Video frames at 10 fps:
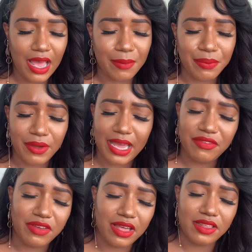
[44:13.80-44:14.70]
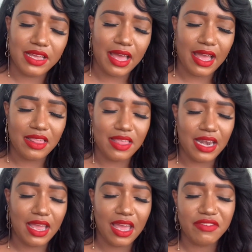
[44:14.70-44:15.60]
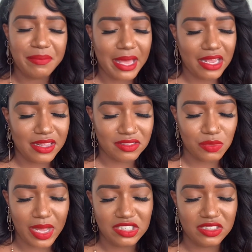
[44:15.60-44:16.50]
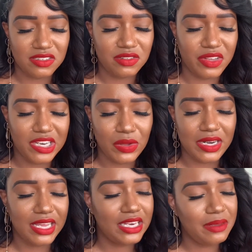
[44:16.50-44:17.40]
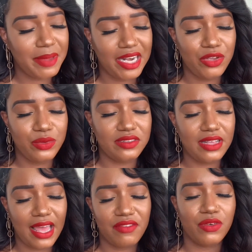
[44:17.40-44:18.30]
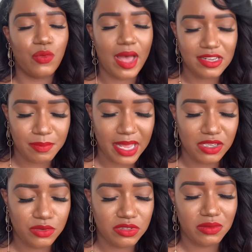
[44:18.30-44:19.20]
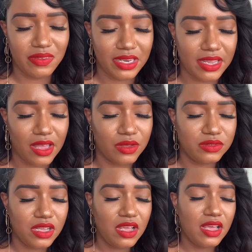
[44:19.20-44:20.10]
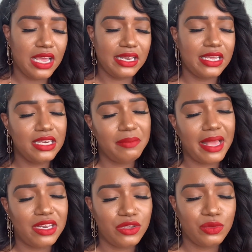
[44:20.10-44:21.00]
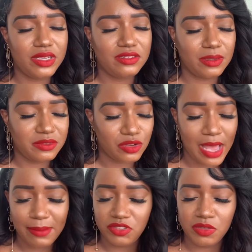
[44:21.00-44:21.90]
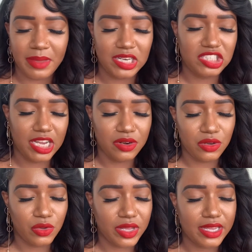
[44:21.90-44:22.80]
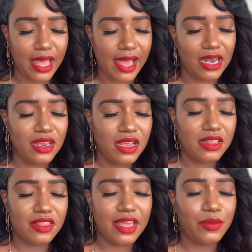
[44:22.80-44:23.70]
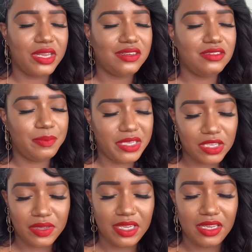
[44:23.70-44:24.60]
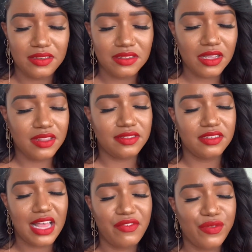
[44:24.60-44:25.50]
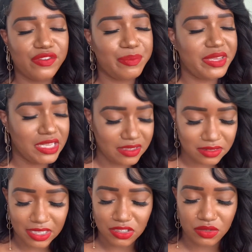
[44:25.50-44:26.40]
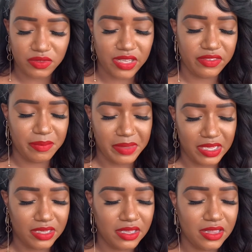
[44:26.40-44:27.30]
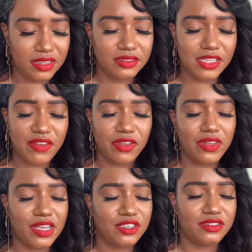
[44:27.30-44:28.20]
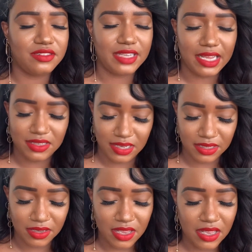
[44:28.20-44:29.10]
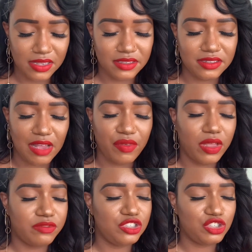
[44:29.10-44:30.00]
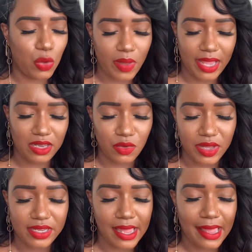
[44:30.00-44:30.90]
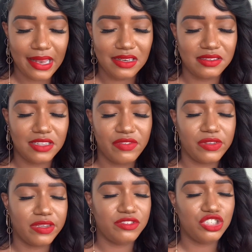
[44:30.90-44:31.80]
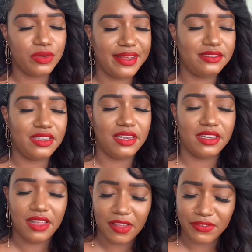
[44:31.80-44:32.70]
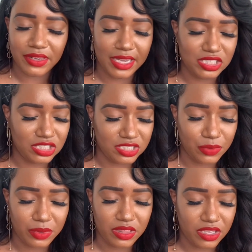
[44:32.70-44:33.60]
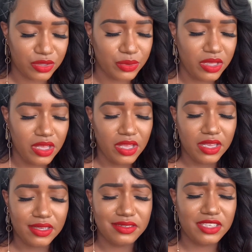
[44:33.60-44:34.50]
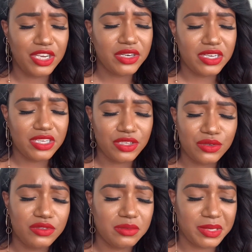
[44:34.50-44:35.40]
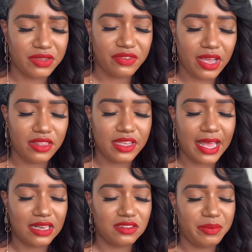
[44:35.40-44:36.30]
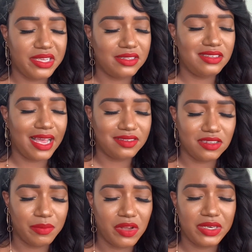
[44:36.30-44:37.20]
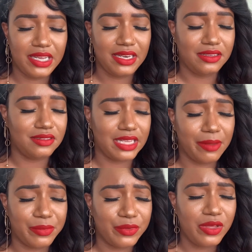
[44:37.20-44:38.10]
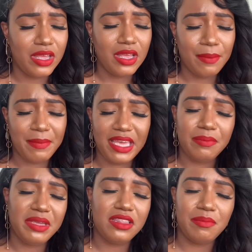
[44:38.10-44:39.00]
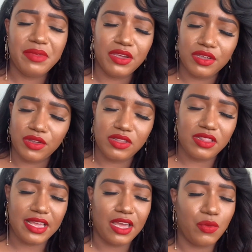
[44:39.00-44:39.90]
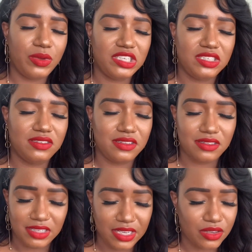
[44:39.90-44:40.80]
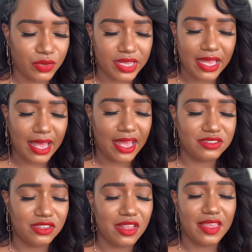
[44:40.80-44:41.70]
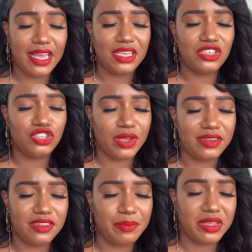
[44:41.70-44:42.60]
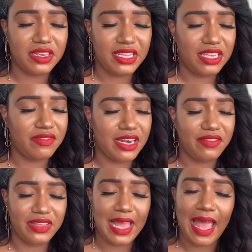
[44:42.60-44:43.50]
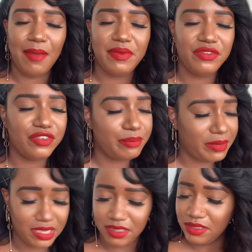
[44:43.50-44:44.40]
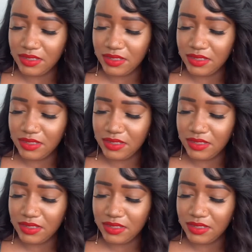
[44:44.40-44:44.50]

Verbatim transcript: I pray, Father God, that everybody that's watching this video and anybody who has ever watched my YouTube videos and anybody who is subscribed to my channel, Lord God, that they will experience this level of peace that you've given me, this level of understanding, this level of joy, Lord God, and this level of trust and love relationship with you. Continue to use me, Father God, to be a testimony and example. Make me the miracle that they are wishing to see, Lord God, so that they can trust and believe that if it happened for me,